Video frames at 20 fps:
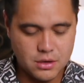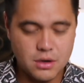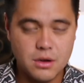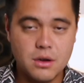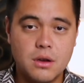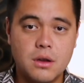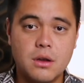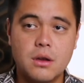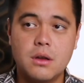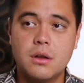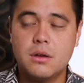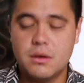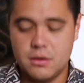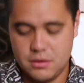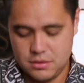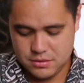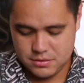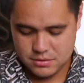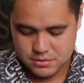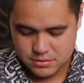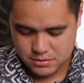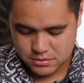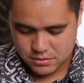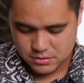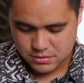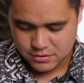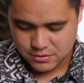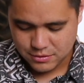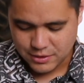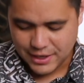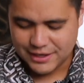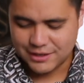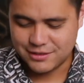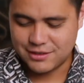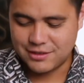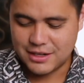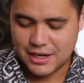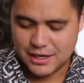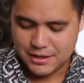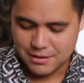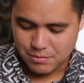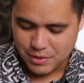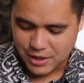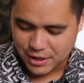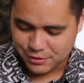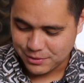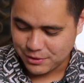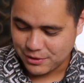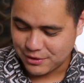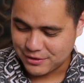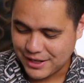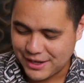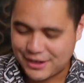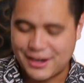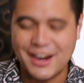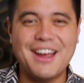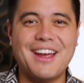well, I guess it's kind of impossible because I